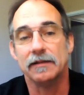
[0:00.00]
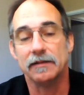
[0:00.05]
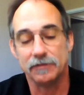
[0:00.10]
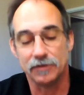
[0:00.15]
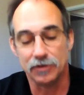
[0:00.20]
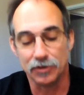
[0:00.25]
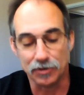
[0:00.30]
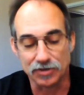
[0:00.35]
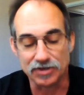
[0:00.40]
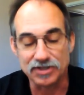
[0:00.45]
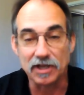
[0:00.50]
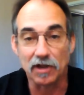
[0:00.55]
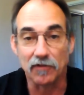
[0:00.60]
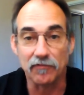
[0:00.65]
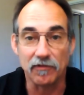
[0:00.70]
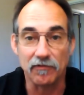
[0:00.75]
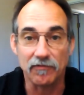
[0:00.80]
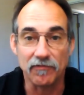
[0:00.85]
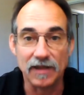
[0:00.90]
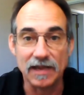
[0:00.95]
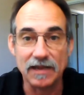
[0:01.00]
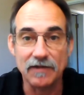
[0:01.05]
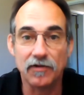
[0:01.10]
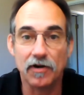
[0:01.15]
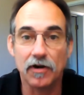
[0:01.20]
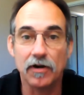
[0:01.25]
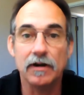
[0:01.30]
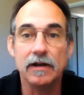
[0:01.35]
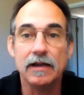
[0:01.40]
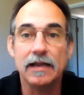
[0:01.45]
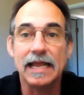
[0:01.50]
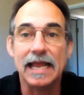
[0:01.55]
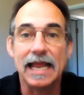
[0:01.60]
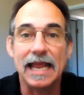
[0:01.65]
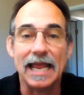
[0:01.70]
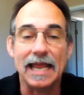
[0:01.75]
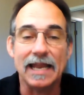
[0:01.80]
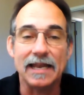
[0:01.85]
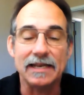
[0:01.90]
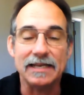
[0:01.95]
do yourself a favor
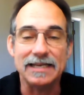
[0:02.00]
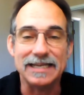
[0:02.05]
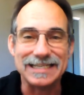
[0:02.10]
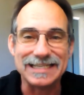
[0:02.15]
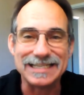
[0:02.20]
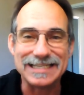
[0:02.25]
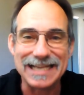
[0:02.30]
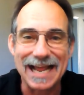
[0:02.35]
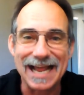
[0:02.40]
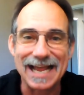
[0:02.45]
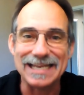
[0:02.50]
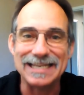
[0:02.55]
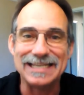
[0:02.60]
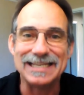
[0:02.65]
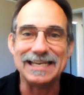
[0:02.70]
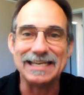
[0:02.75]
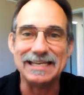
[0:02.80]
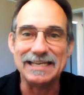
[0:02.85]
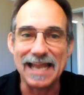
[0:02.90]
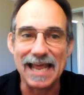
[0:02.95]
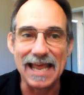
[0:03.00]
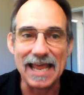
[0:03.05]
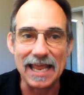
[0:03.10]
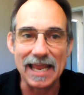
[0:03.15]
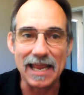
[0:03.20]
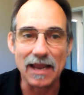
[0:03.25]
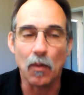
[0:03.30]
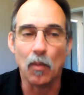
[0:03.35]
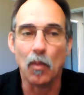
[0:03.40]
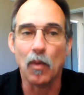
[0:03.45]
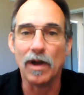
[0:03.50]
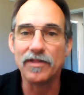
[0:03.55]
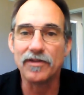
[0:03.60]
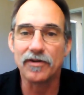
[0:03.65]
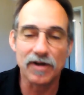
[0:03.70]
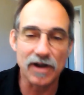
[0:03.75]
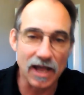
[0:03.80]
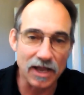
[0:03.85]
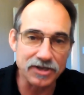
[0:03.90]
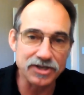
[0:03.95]
and decide today whether
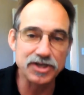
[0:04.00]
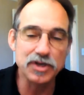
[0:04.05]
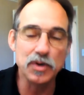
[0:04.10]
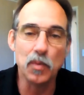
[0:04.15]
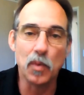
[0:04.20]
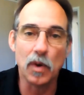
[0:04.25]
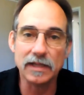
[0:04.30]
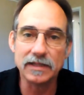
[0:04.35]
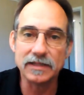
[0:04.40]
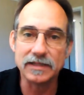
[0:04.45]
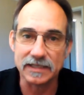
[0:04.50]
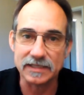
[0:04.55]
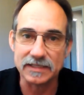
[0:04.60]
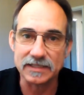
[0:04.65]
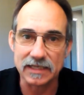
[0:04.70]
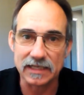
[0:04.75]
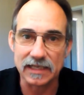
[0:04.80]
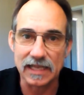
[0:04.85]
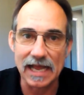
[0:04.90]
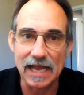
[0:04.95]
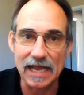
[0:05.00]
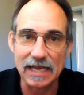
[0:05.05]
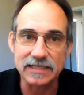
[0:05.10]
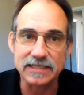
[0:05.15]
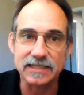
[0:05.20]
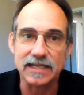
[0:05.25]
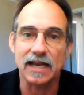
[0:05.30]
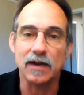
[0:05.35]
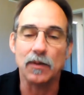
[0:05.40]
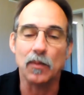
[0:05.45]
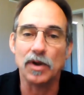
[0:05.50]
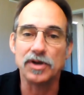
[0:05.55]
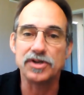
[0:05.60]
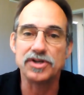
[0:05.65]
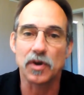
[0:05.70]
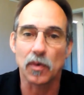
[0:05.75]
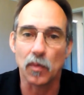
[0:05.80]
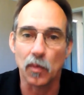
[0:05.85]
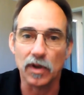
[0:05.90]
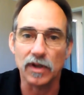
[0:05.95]
or not you want this class and what
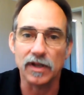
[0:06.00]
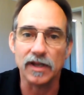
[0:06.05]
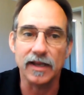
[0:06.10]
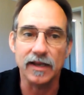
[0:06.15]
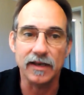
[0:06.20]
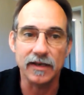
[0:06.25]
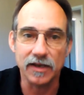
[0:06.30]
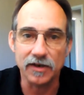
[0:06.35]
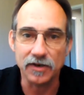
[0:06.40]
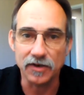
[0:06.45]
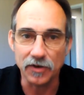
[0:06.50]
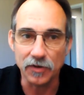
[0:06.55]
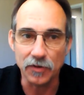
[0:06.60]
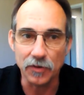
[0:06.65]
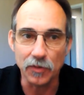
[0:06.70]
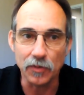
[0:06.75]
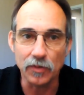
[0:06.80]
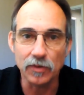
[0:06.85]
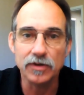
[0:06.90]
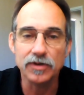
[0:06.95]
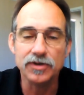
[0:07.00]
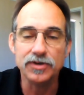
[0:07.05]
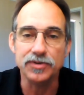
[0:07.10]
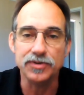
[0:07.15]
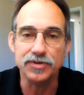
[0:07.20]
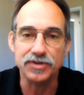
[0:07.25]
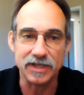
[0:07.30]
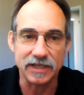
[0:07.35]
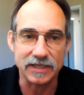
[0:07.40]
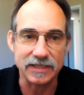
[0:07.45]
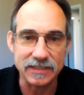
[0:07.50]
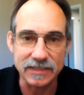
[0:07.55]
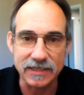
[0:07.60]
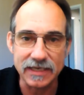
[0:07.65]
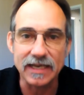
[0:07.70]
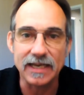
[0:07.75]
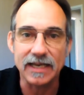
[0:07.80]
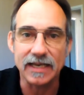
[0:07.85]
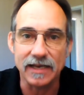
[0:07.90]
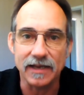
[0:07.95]
you're willing to do to
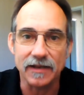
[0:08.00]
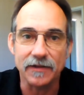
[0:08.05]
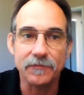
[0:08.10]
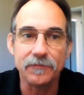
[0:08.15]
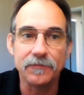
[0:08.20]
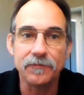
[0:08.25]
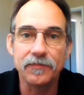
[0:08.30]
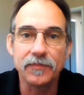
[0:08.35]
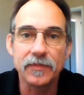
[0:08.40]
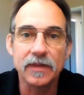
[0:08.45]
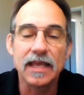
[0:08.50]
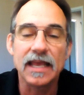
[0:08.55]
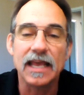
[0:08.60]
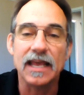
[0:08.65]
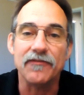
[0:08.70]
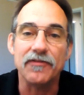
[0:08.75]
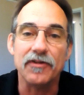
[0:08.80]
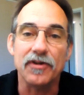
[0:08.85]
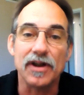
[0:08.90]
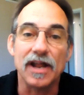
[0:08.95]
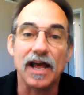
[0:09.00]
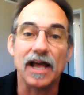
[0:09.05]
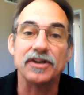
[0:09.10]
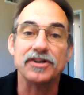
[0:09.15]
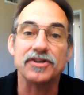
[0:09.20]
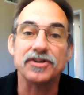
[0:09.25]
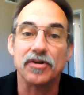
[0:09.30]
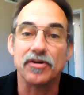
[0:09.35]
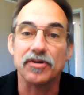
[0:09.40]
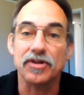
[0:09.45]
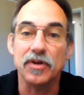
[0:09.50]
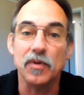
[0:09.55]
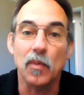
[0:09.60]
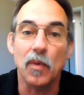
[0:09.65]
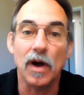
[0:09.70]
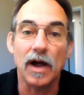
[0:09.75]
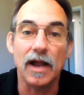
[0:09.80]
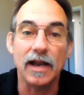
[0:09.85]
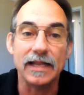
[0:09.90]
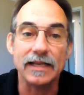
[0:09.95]
succeed. If you're not sure you
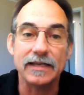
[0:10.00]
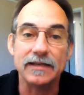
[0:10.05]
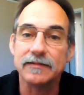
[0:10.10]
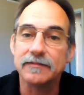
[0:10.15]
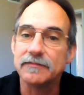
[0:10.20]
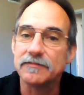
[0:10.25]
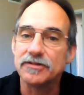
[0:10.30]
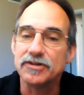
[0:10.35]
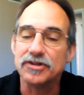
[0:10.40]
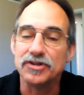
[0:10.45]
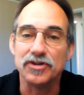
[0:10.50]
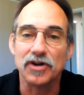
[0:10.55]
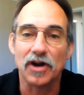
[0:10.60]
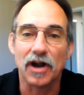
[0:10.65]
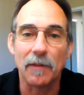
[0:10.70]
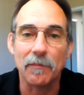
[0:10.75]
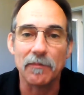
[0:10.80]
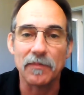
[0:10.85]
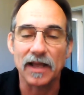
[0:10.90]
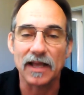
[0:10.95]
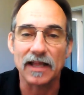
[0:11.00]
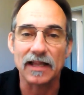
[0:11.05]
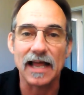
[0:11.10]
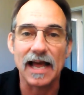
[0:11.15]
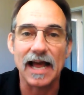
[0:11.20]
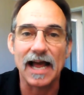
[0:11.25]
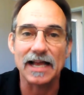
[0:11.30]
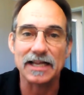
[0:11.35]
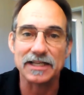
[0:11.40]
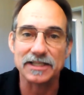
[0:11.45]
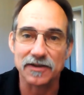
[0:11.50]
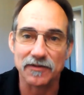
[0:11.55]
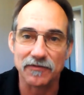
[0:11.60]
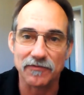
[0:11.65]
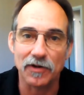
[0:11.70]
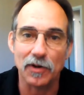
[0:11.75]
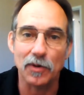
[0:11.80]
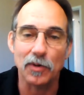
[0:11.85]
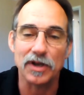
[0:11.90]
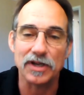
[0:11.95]
want it, drop the class,
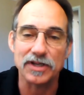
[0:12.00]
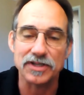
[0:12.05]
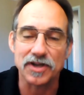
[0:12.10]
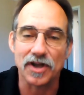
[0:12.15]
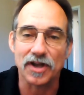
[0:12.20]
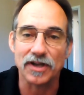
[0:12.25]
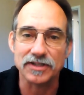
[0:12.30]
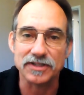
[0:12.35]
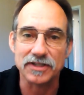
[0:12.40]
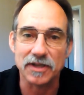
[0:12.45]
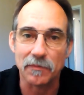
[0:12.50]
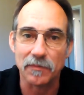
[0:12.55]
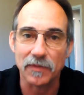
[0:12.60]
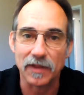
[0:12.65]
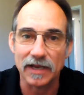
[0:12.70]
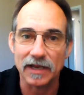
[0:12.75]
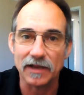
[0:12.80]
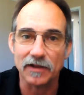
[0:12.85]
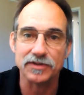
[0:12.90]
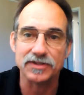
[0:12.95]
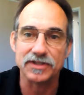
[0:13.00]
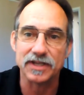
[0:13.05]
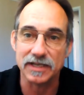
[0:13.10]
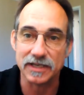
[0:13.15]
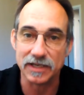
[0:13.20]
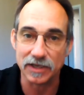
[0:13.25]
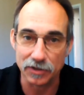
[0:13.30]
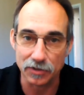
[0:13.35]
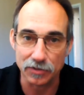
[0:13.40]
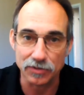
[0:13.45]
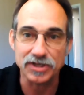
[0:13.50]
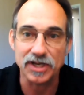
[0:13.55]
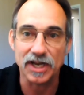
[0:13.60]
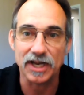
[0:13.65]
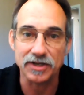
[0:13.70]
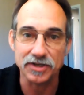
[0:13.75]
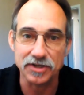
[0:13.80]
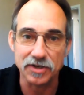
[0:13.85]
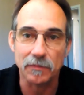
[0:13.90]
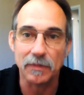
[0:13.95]
focus on something else until you
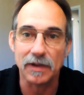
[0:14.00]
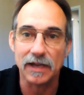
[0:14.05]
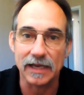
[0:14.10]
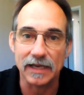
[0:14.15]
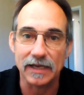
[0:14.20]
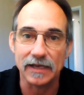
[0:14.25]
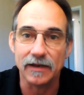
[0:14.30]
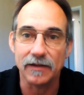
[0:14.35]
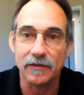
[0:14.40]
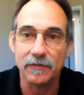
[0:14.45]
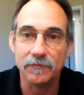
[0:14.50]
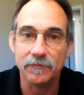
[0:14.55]
change your mind.